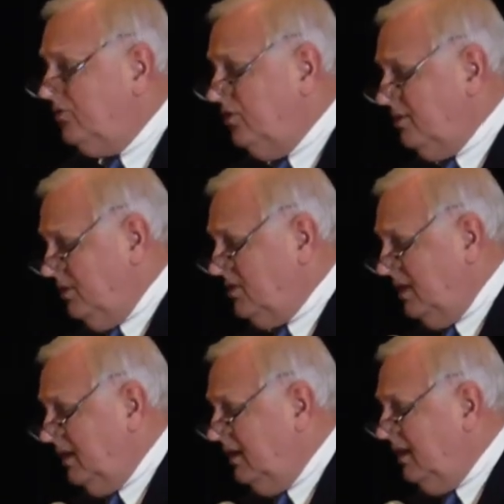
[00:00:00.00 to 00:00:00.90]

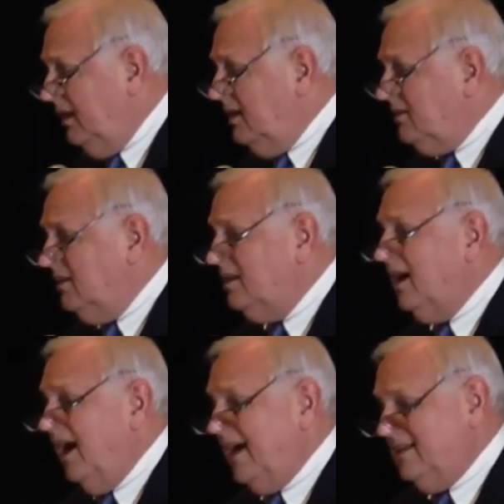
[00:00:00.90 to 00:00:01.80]
legitimacy to
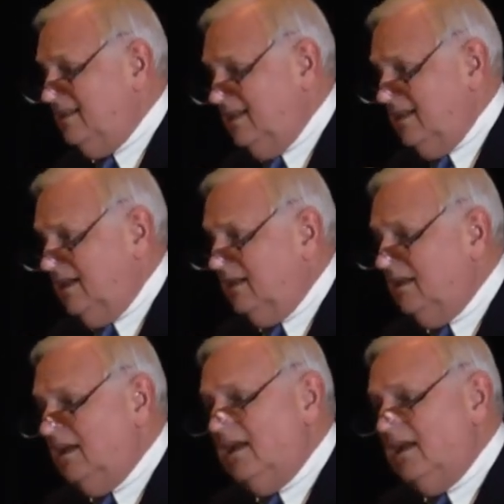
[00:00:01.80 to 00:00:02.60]
the idea